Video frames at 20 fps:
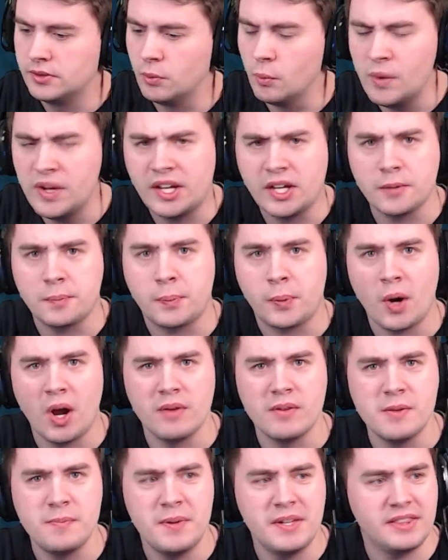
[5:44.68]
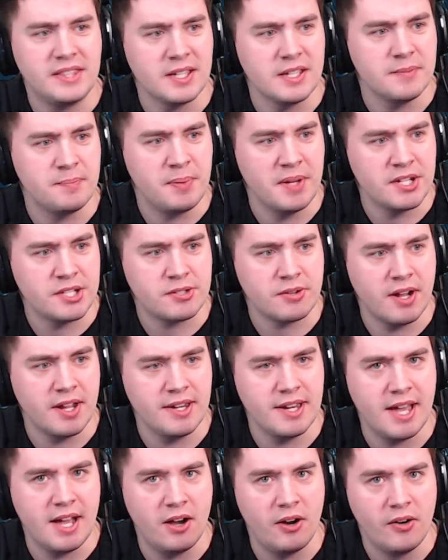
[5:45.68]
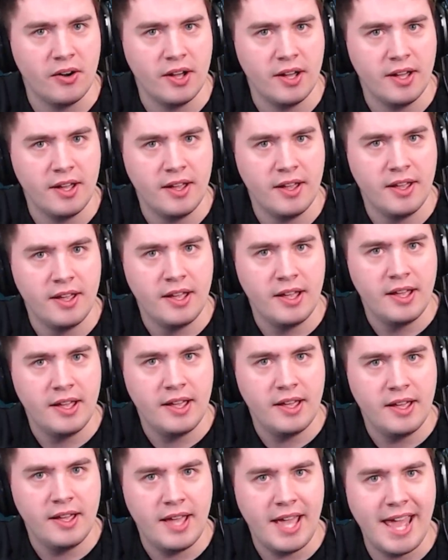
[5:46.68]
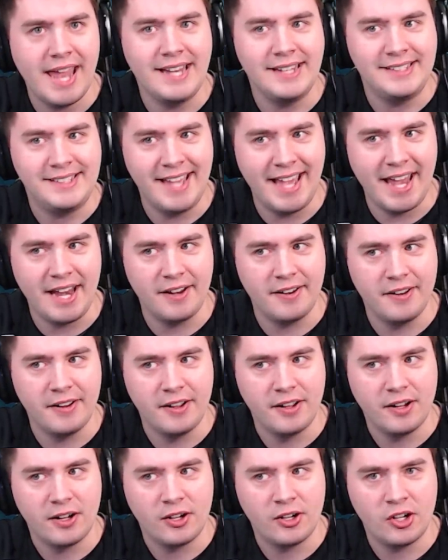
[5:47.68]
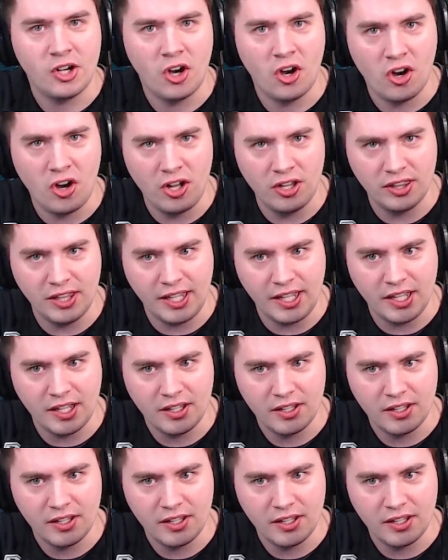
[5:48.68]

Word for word: we could probably beat the Abyss right now and get Collei.